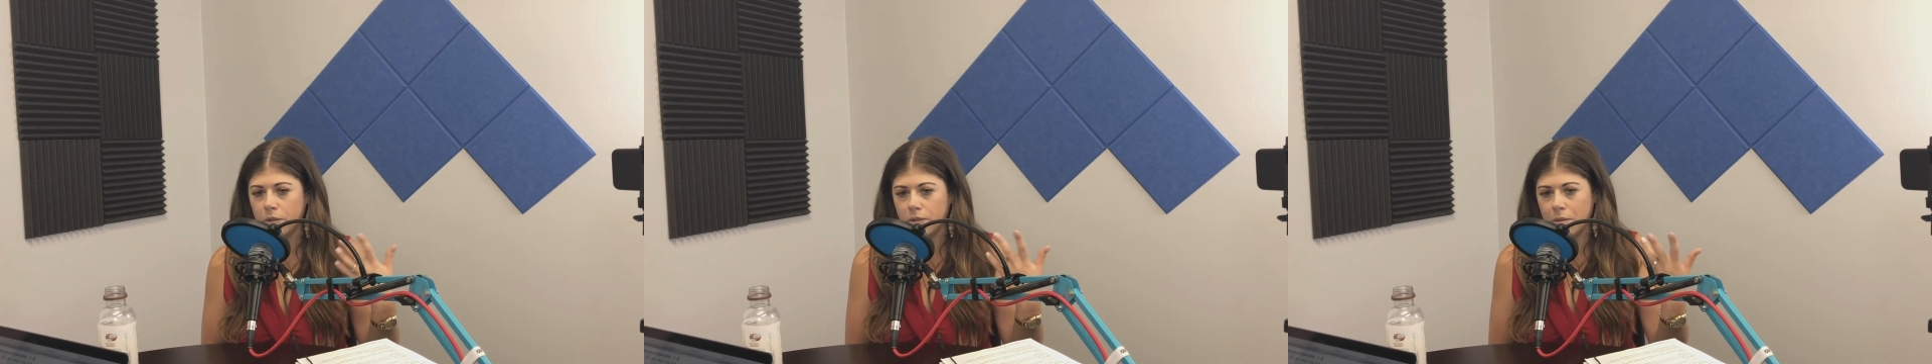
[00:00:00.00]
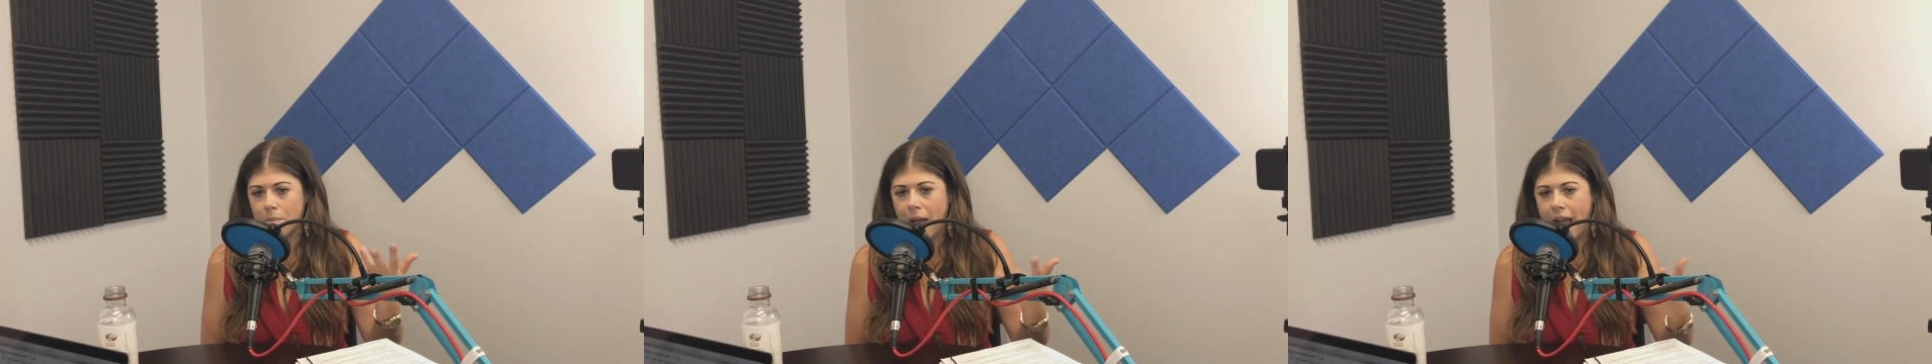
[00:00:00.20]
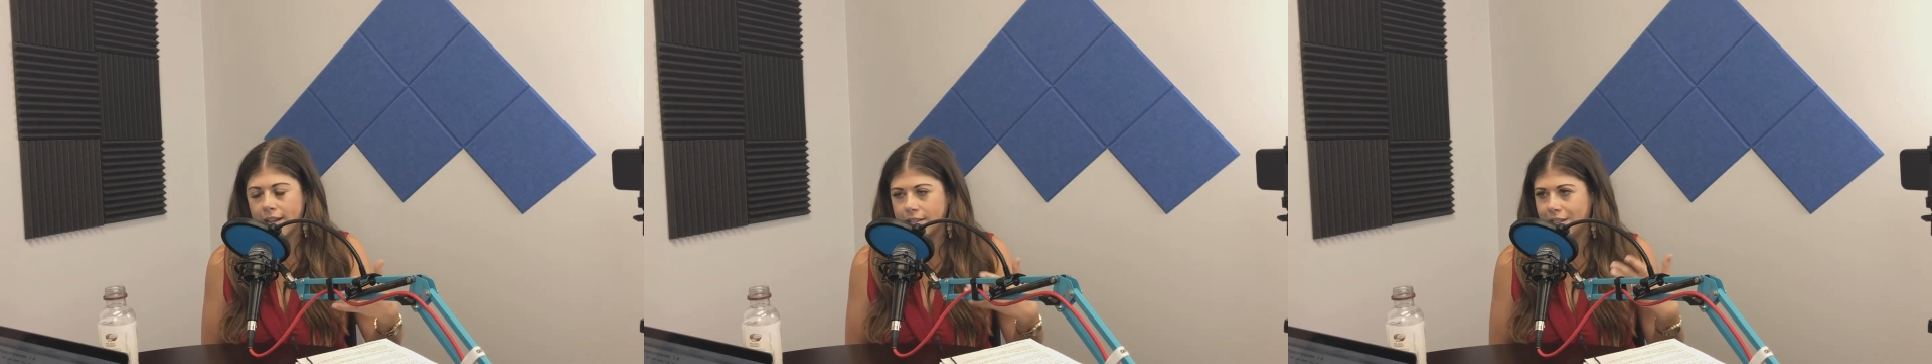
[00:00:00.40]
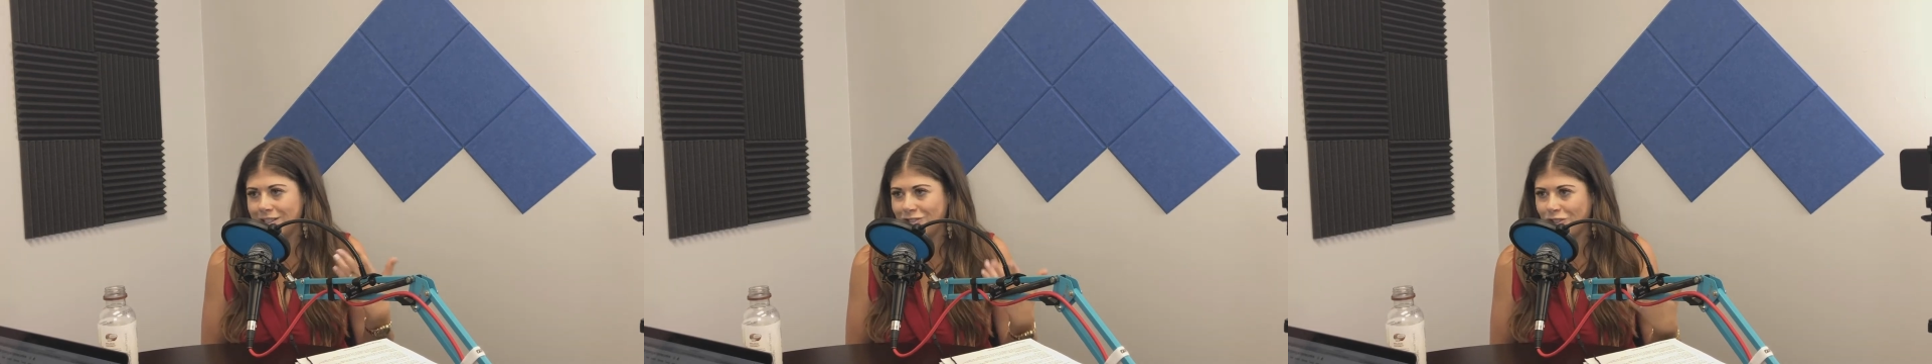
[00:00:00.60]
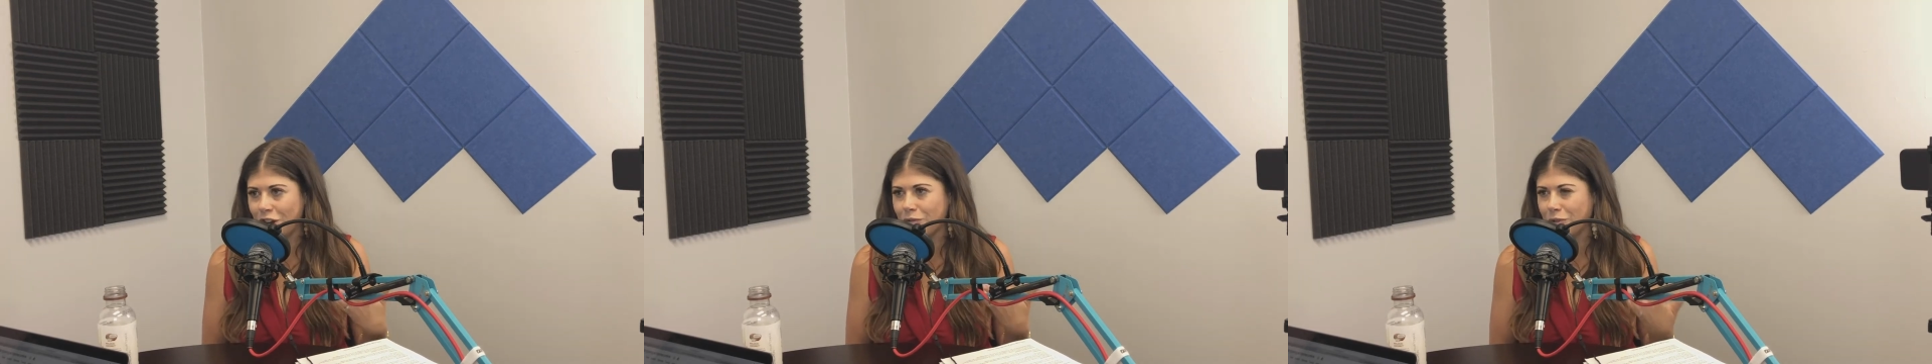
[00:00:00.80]
the
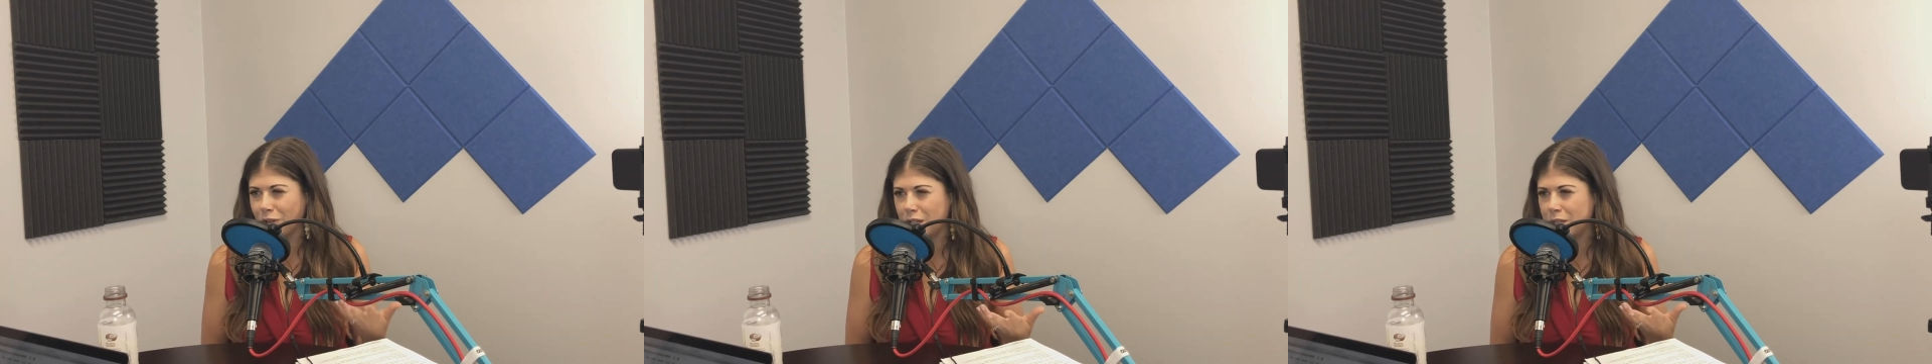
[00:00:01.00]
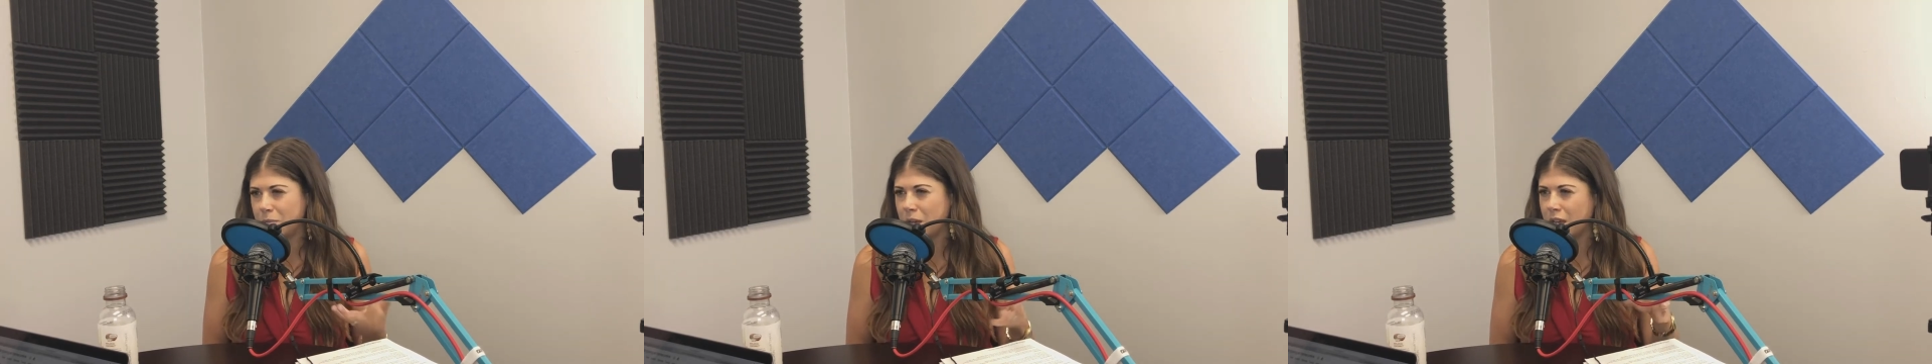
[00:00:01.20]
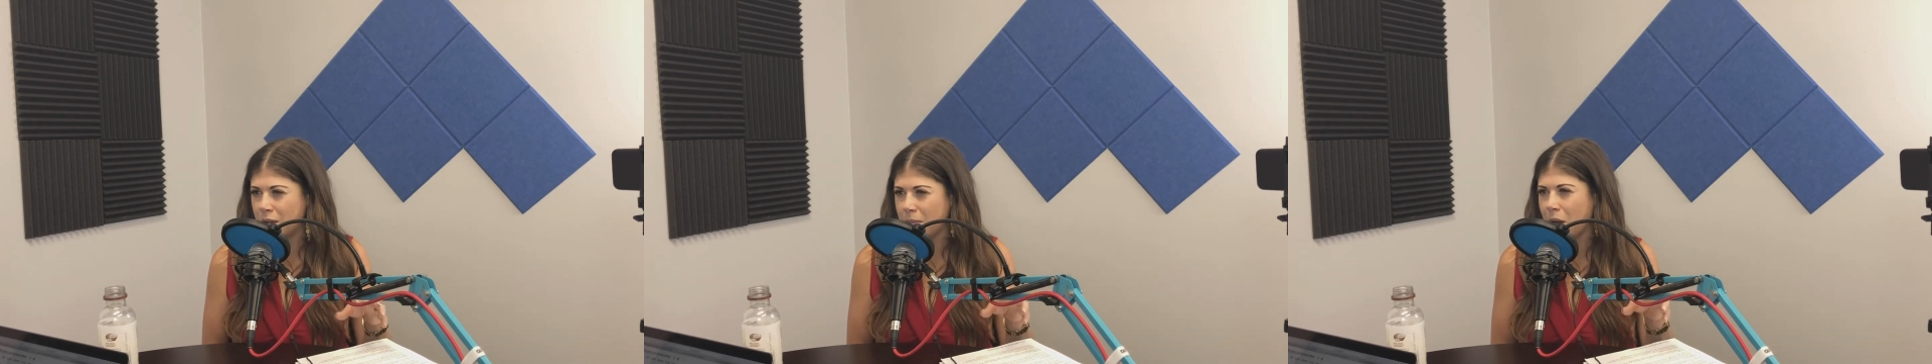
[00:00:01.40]
masses, generally speaking,